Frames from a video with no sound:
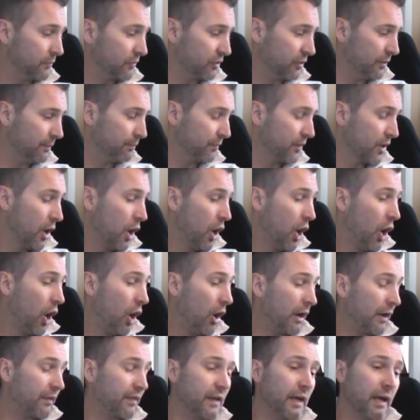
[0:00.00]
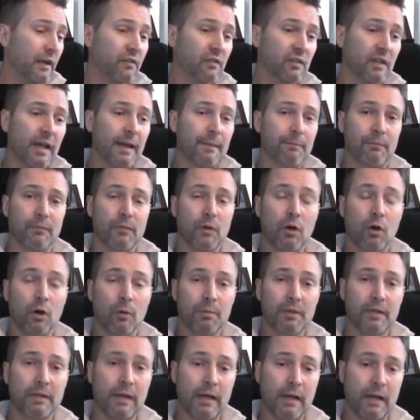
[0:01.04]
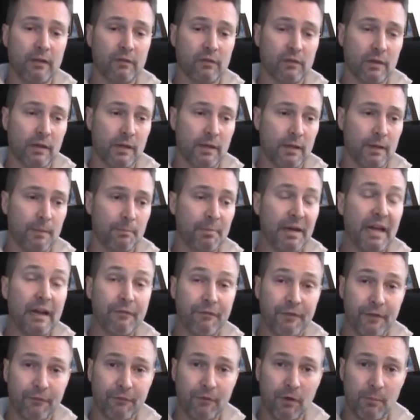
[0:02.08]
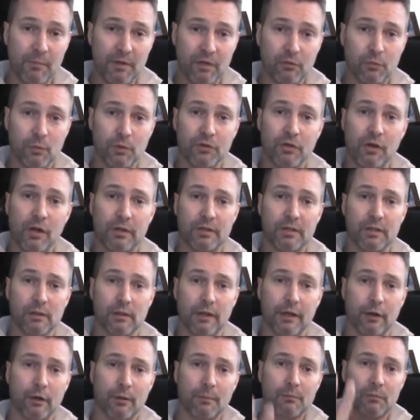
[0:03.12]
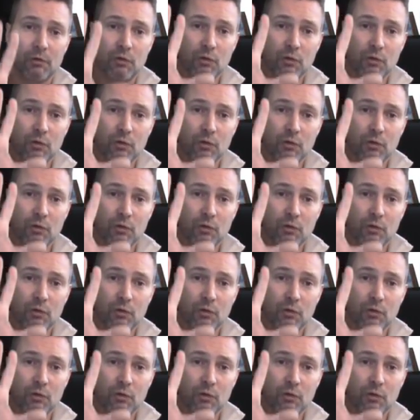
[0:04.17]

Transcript: So, all right, that's it. Hope you guys benefit from this. We'll talk to you later.